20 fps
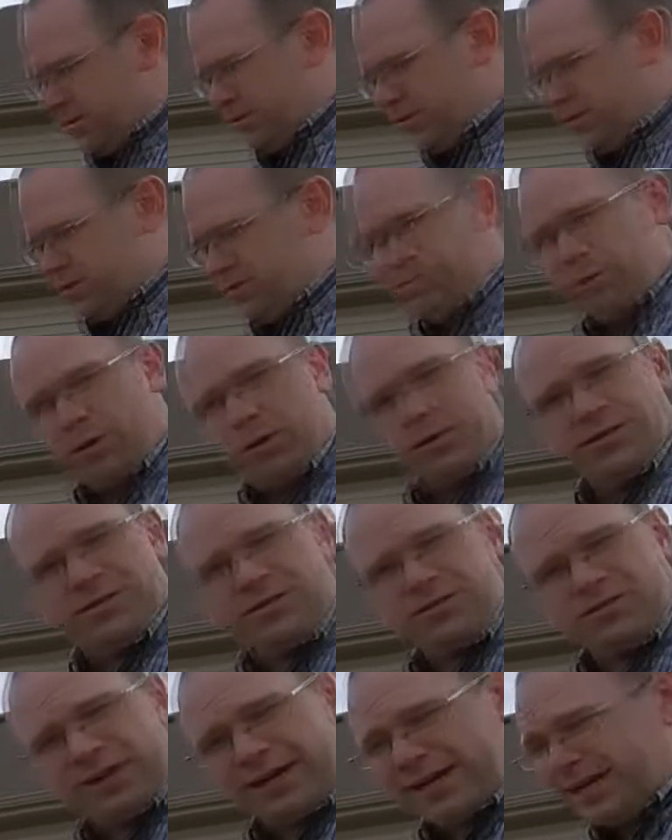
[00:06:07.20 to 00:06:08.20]
just pull it
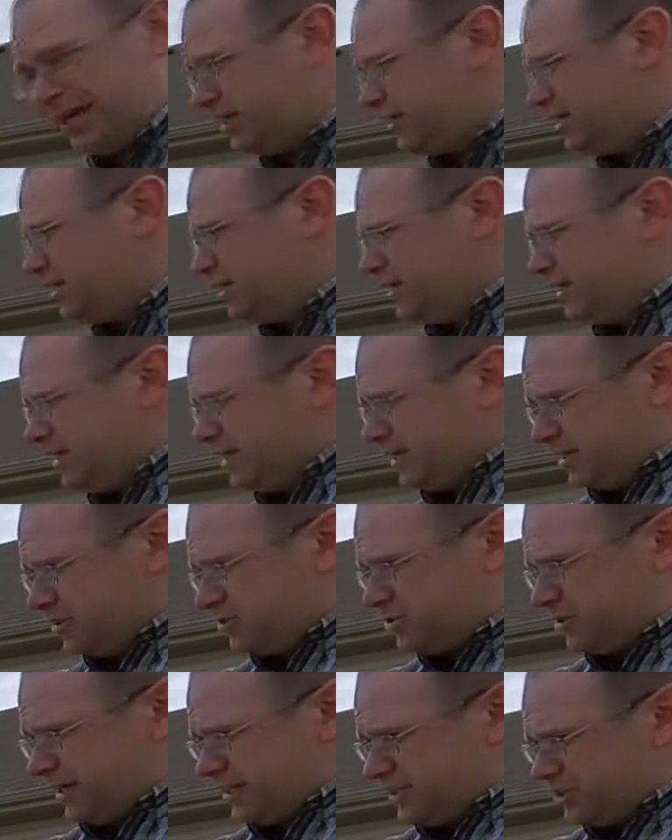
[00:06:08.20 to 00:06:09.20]
straight,
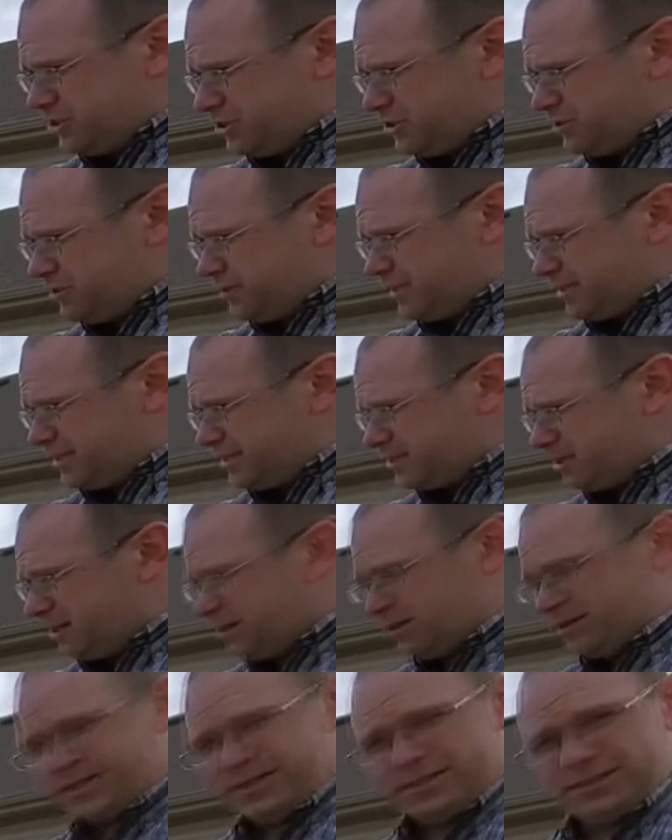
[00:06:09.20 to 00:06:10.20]
try to shoot at their
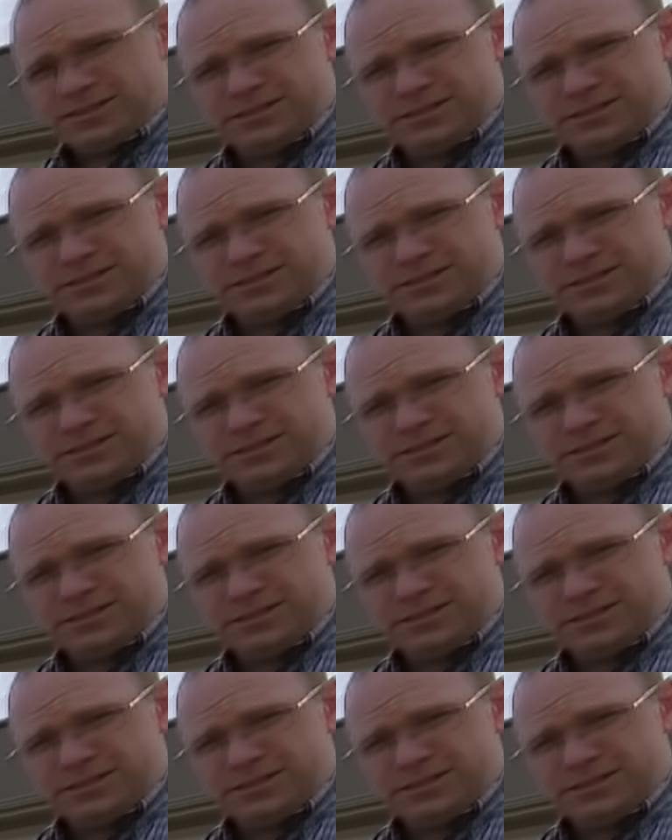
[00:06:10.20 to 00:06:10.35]
target.